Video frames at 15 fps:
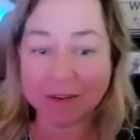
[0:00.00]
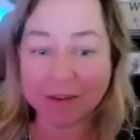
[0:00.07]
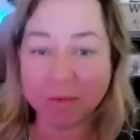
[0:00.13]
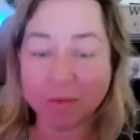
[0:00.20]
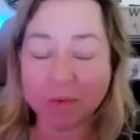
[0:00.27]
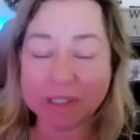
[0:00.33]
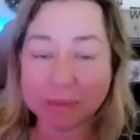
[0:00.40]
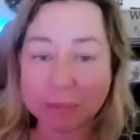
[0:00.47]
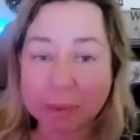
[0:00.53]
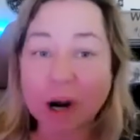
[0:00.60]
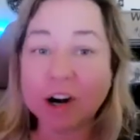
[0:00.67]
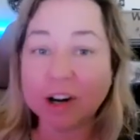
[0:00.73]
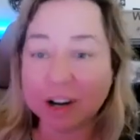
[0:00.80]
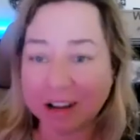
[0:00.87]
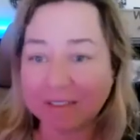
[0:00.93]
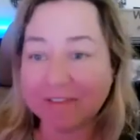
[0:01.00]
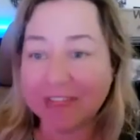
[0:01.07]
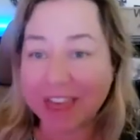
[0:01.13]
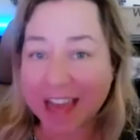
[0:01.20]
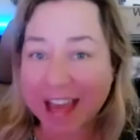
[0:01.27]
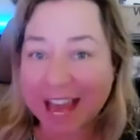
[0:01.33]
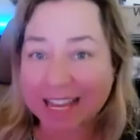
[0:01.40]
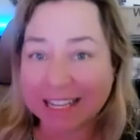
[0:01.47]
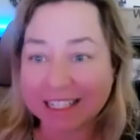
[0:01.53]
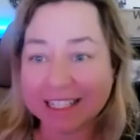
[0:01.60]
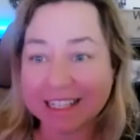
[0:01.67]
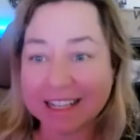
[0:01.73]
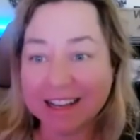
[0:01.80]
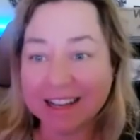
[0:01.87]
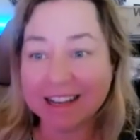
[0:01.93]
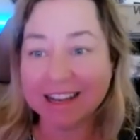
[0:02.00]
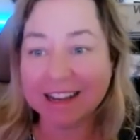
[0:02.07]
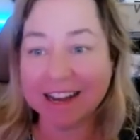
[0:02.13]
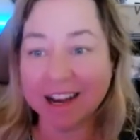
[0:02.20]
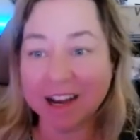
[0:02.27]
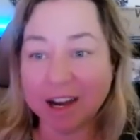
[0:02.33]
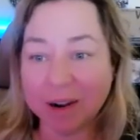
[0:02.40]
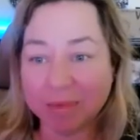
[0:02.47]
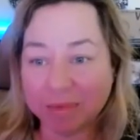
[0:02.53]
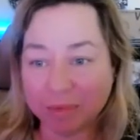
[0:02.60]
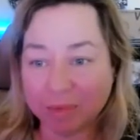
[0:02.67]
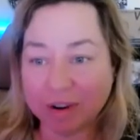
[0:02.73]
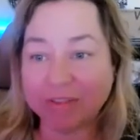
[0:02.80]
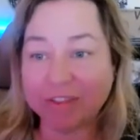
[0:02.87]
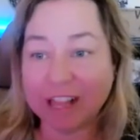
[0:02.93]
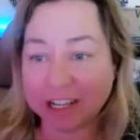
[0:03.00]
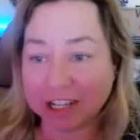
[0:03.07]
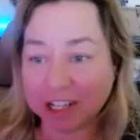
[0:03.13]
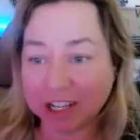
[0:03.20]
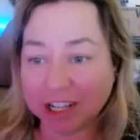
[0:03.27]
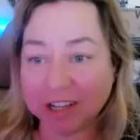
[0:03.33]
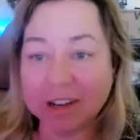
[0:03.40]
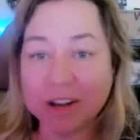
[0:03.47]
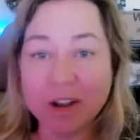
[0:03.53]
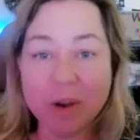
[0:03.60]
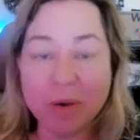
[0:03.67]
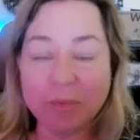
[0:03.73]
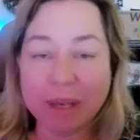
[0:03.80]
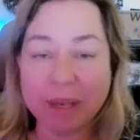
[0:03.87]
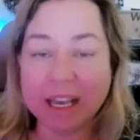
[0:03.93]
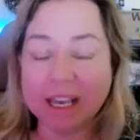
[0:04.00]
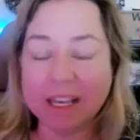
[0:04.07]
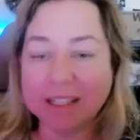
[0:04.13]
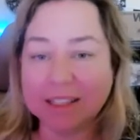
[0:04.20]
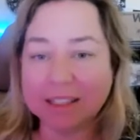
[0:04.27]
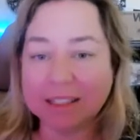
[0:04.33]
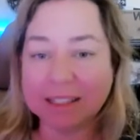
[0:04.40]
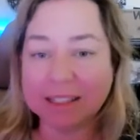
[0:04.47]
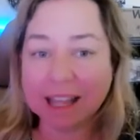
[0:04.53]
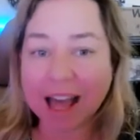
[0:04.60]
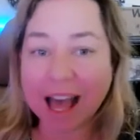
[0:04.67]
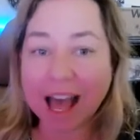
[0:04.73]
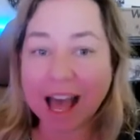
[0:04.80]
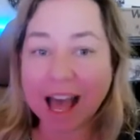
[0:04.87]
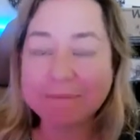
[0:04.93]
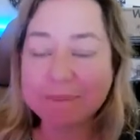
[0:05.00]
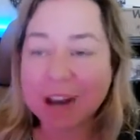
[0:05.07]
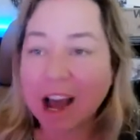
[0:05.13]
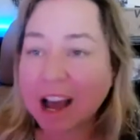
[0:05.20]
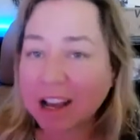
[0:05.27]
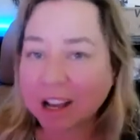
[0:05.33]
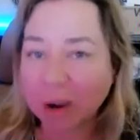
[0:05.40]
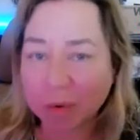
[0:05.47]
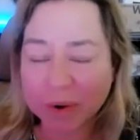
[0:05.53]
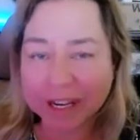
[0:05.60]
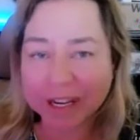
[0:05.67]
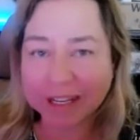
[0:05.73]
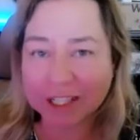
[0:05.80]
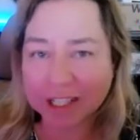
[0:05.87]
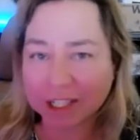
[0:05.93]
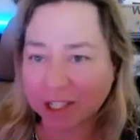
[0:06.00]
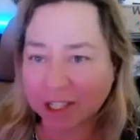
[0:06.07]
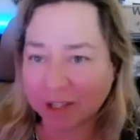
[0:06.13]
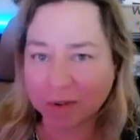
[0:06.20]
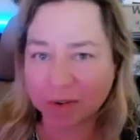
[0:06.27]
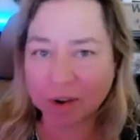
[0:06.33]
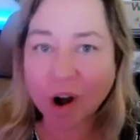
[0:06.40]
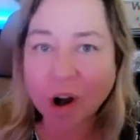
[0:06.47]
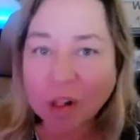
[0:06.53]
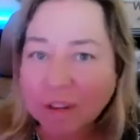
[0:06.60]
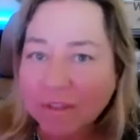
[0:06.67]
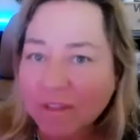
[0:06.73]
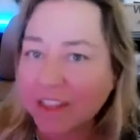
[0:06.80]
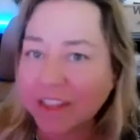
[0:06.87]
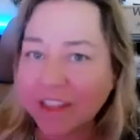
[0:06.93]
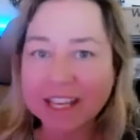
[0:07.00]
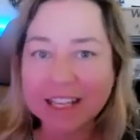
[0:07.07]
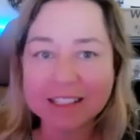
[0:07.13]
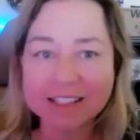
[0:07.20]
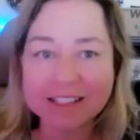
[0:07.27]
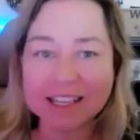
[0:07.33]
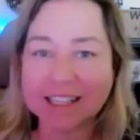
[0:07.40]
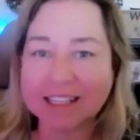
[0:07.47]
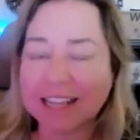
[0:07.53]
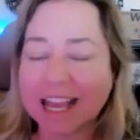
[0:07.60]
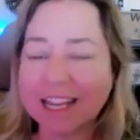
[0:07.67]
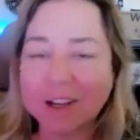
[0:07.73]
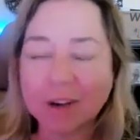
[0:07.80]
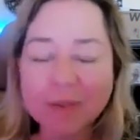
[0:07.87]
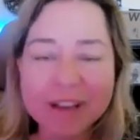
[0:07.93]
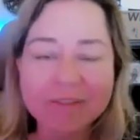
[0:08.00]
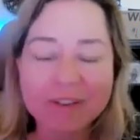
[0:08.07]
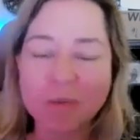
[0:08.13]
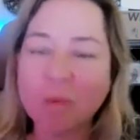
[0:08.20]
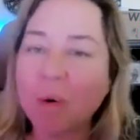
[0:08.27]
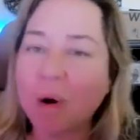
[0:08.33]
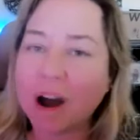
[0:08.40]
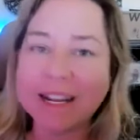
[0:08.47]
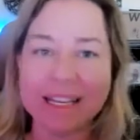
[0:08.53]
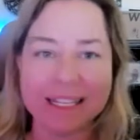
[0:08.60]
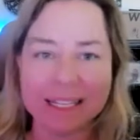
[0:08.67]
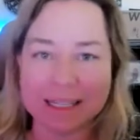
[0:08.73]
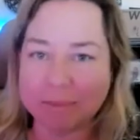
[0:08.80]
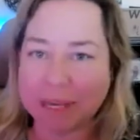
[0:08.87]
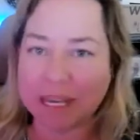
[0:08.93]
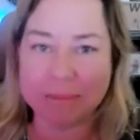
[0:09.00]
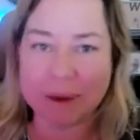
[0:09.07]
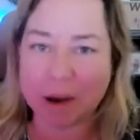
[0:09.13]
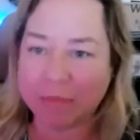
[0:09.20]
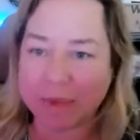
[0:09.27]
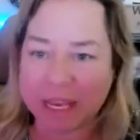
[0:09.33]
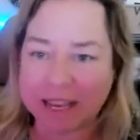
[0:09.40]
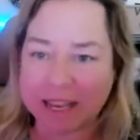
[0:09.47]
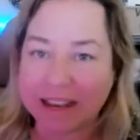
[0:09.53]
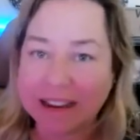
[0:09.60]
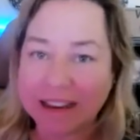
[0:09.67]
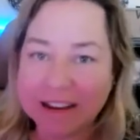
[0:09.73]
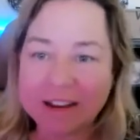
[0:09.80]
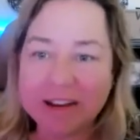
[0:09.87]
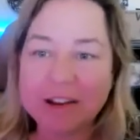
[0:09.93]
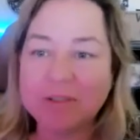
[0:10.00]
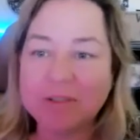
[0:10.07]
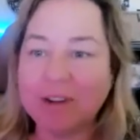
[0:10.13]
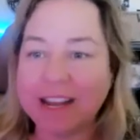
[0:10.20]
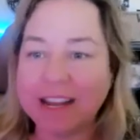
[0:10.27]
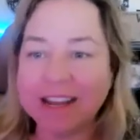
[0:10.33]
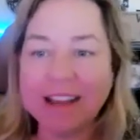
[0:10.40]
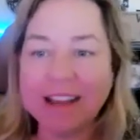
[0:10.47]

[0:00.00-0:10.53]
was part of that reflection, because I'm not going to do all of the things. I don't even want it to be about me, right?